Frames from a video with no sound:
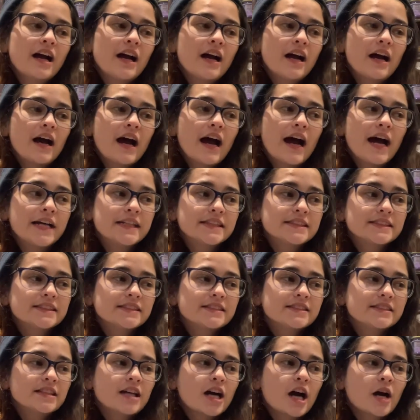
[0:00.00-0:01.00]
And
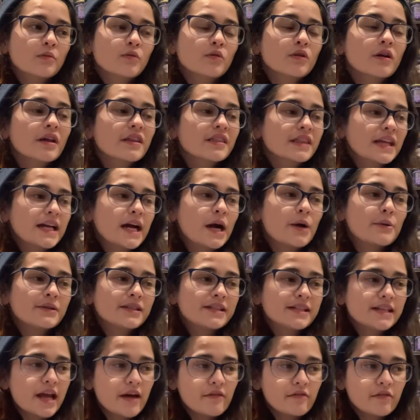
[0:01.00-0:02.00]
I'm not going to say I would
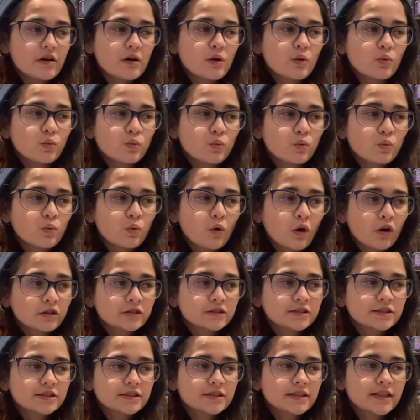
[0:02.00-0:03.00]
never
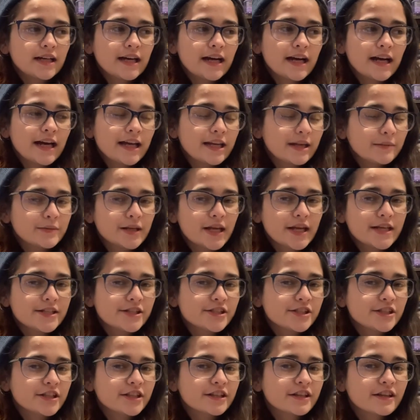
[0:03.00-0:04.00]
watch
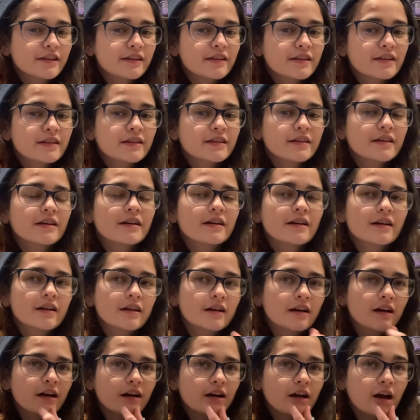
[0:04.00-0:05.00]
adaptations.
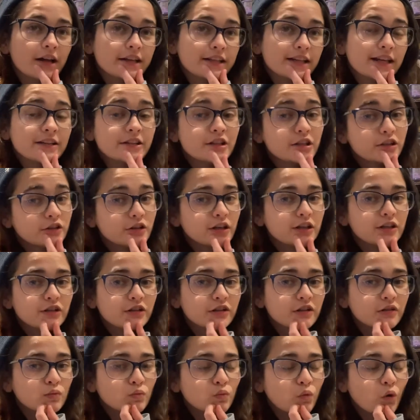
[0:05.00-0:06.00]
I tend to
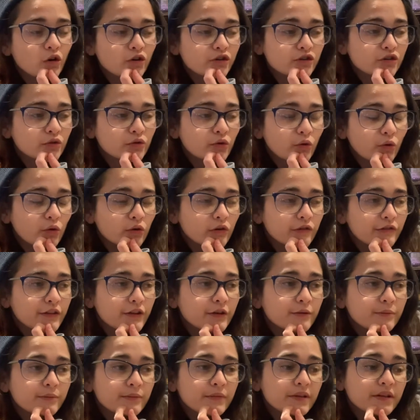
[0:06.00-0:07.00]
watch all of
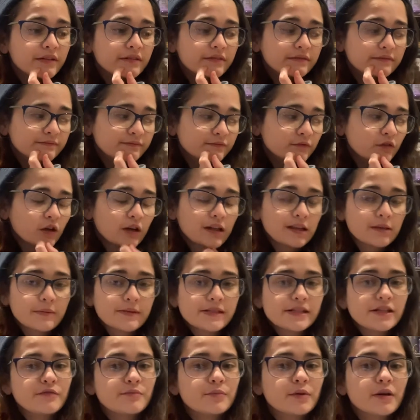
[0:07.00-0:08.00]
them,
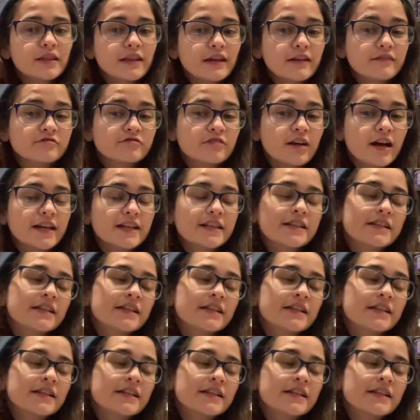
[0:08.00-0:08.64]
especially of books that I've read,